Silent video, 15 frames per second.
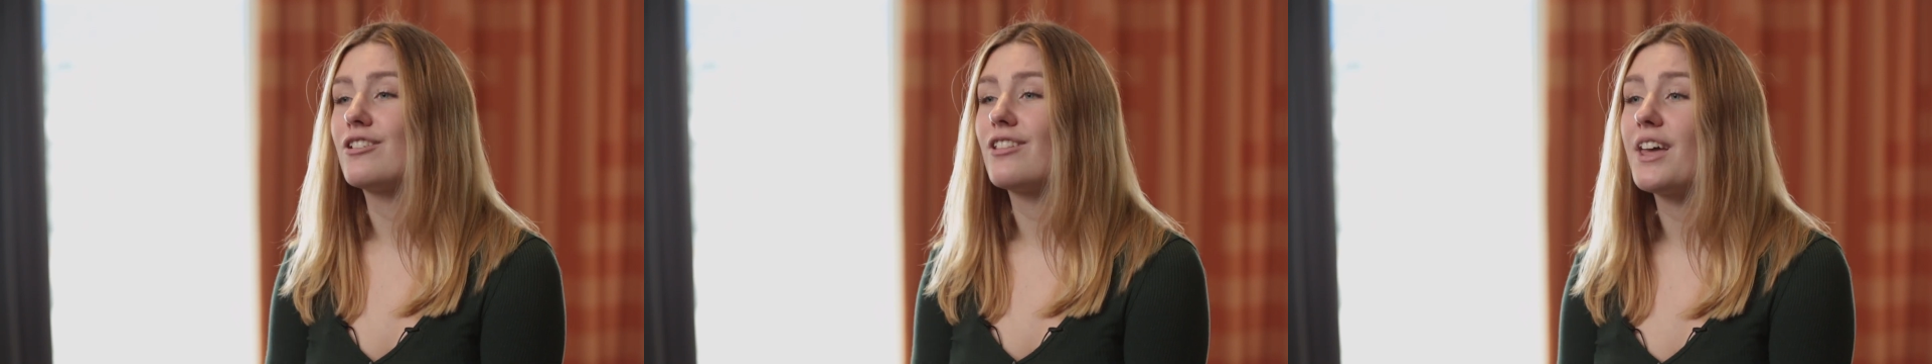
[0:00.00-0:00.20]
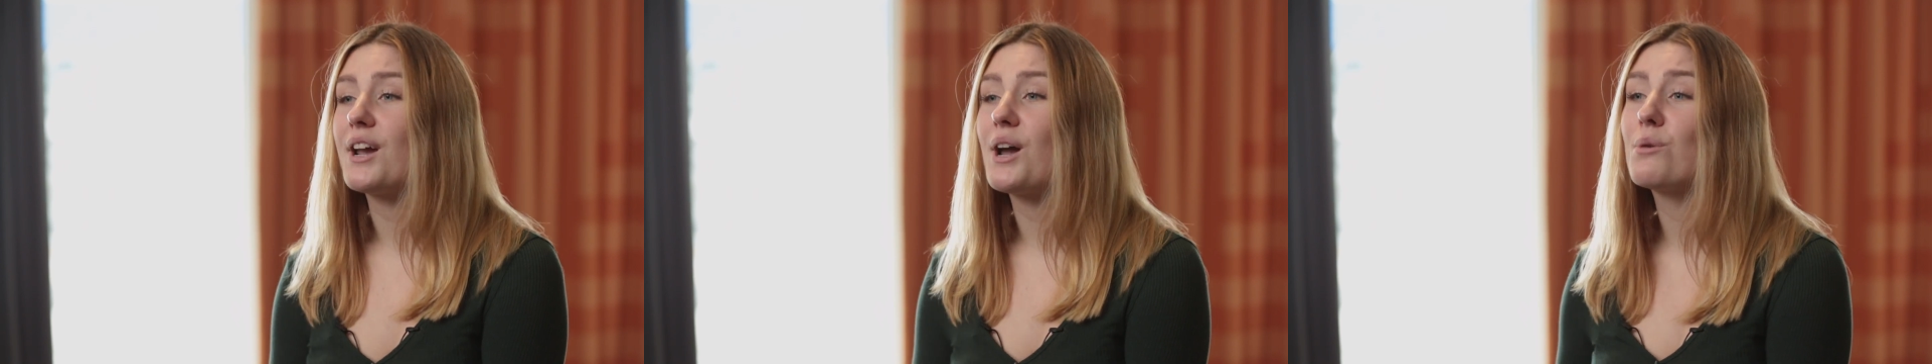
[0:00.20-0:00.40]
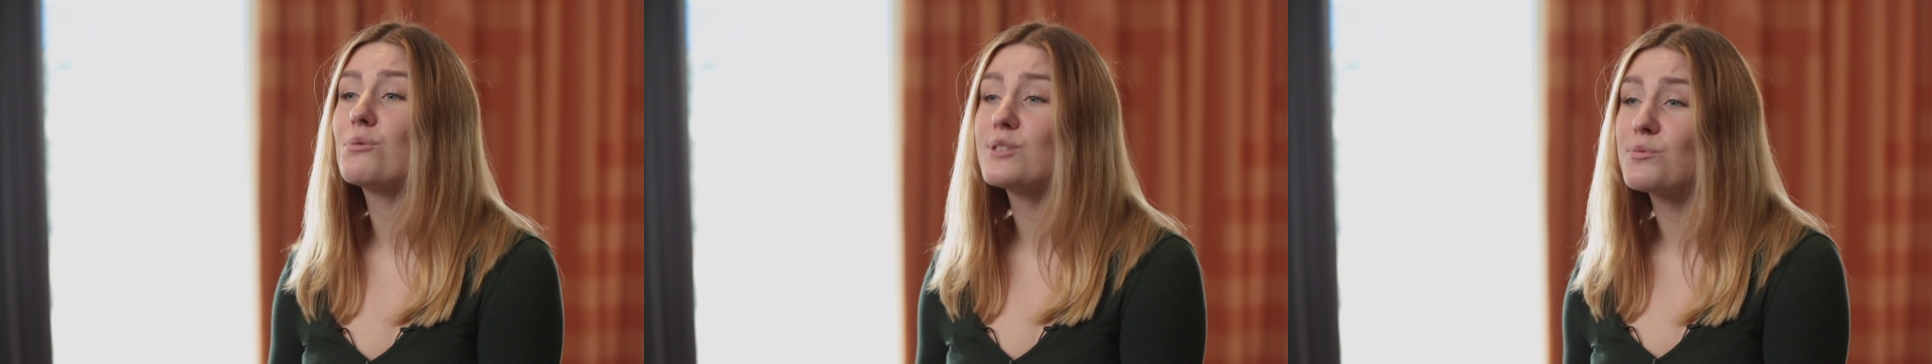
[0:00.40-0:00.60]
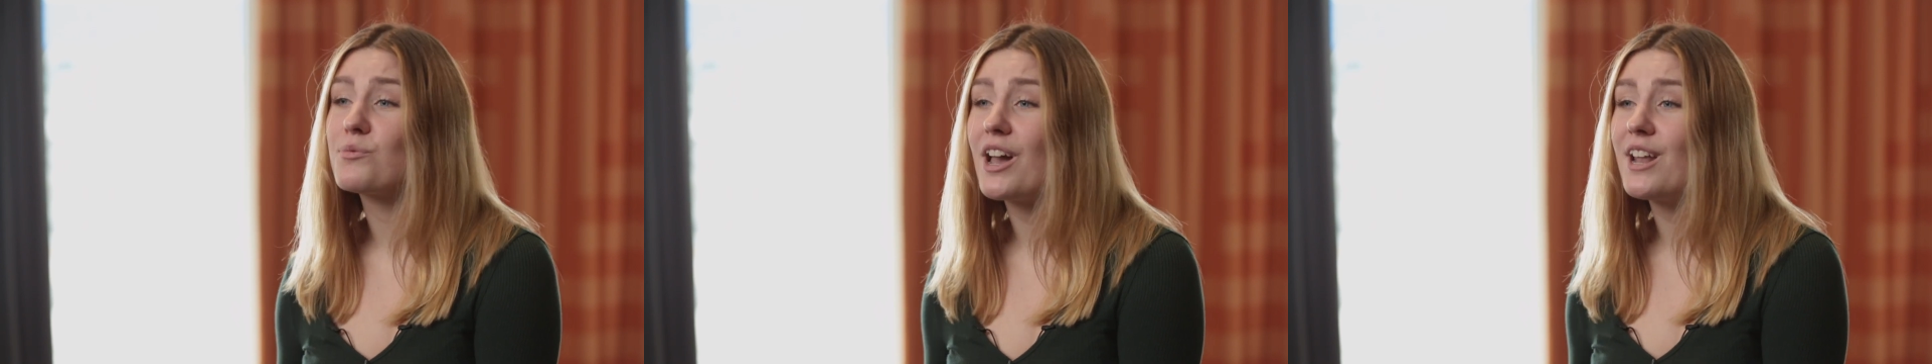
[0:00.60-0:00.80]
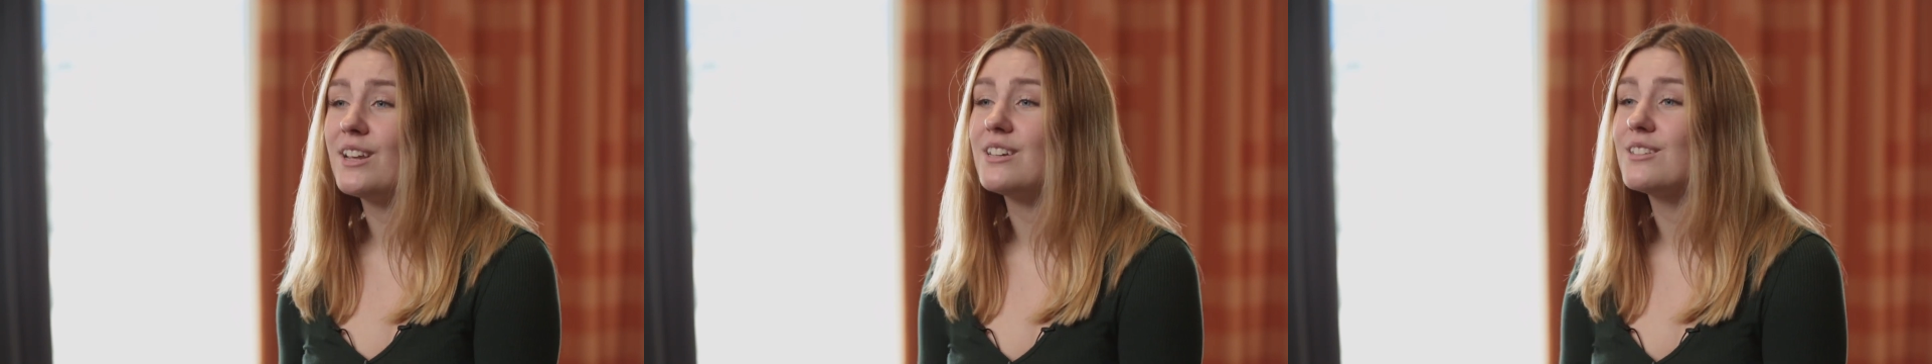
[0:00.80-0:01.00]
or like I was
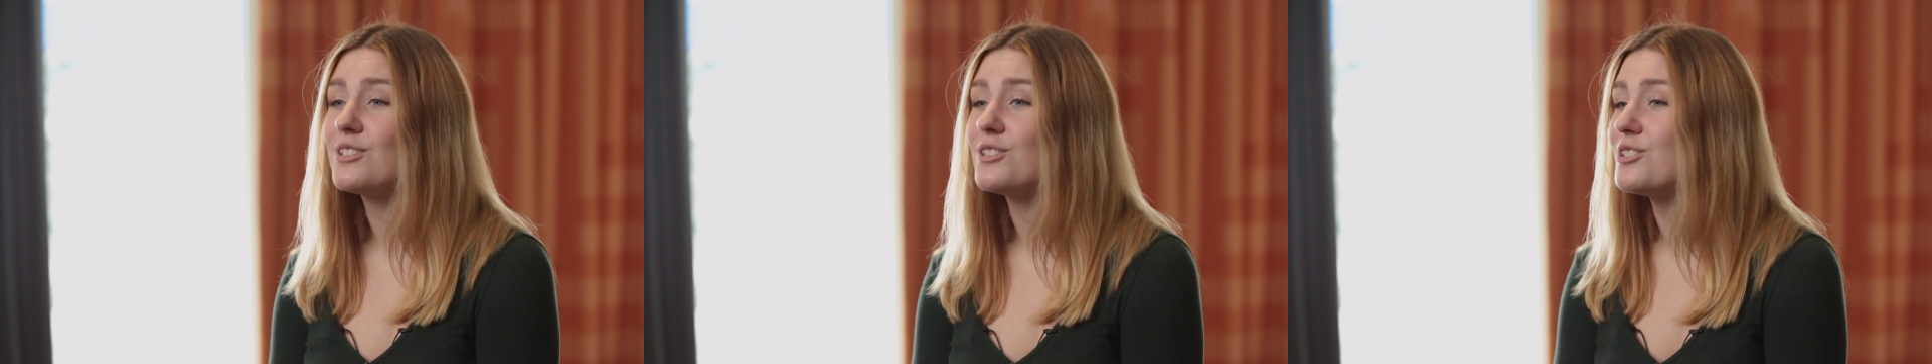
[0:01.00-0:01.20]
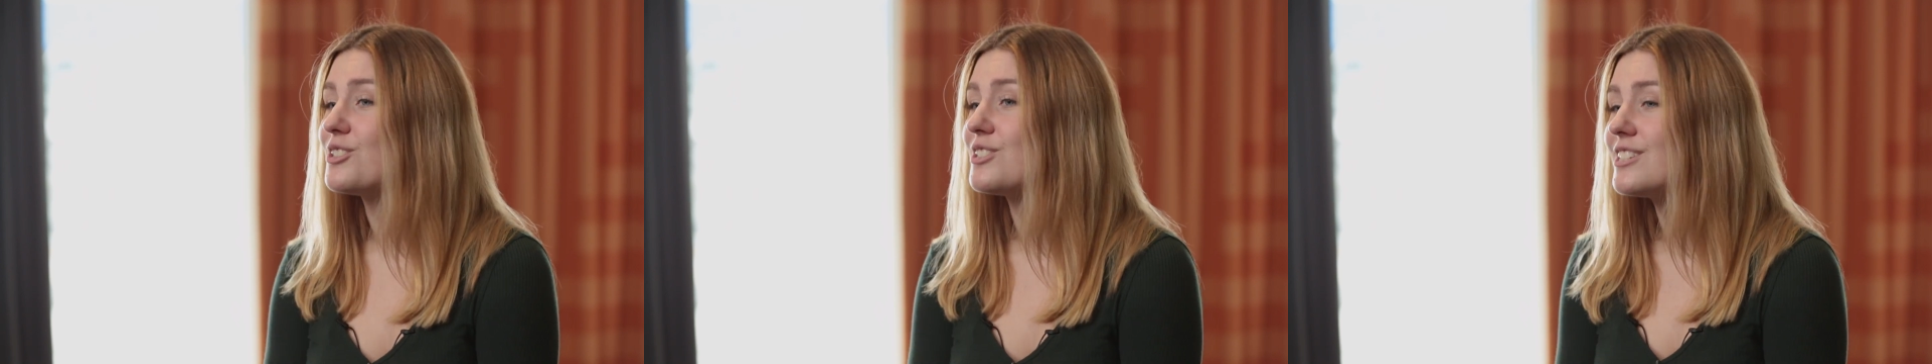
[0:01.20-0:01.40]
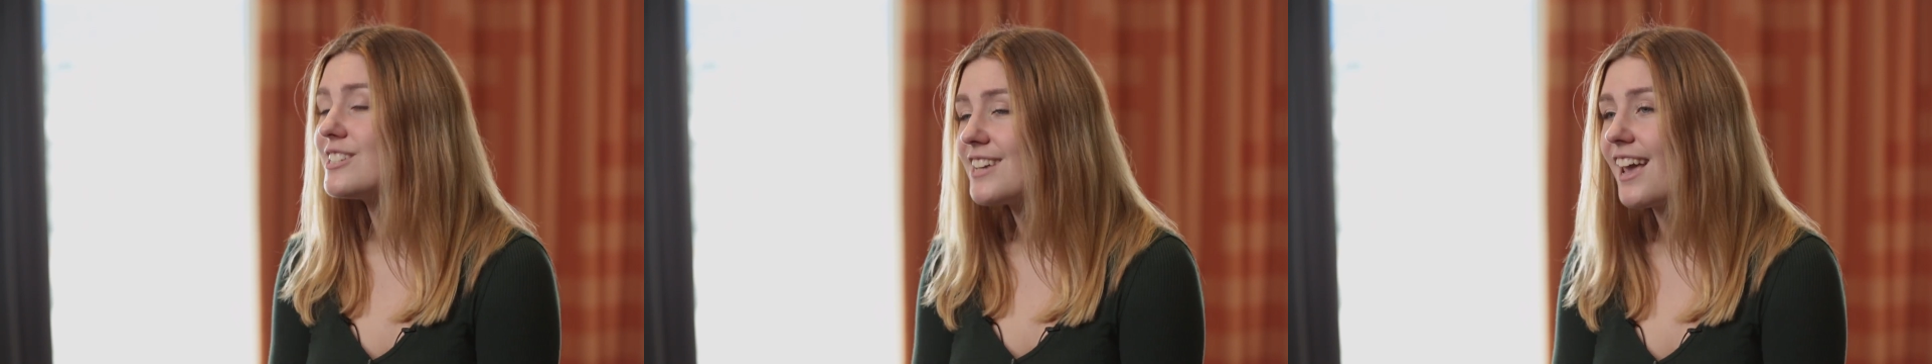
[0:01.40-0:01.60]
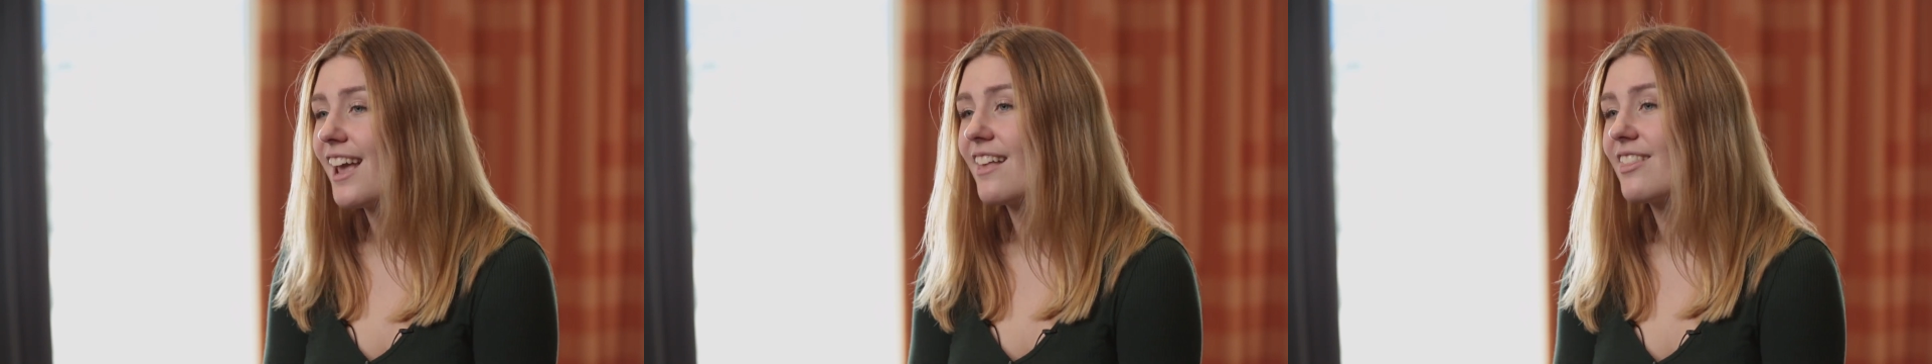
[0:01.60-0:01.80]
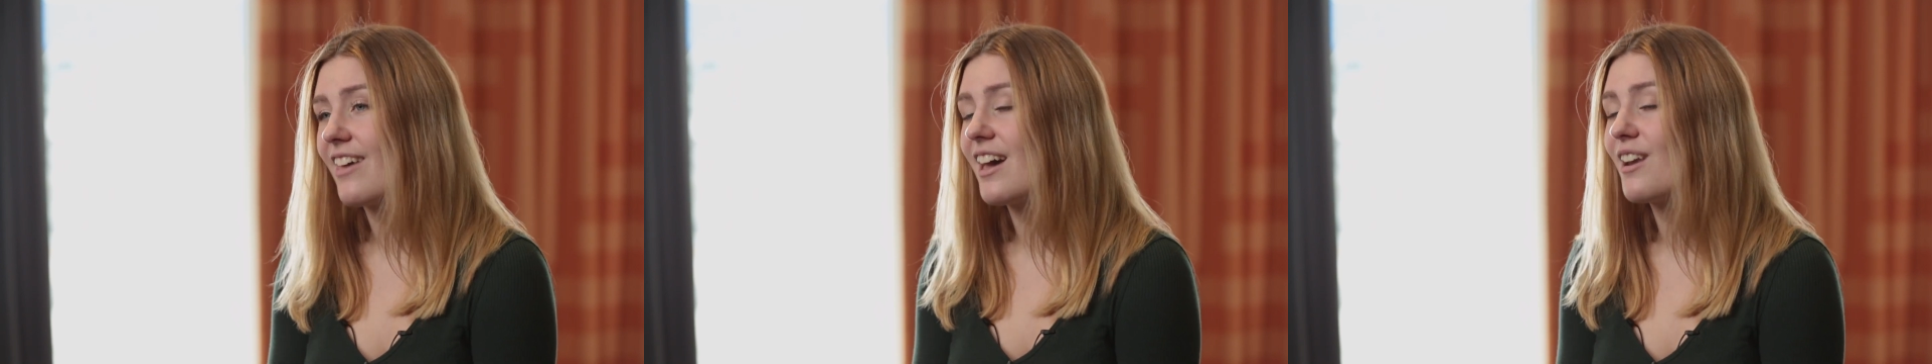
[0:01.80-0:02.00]
ready to just take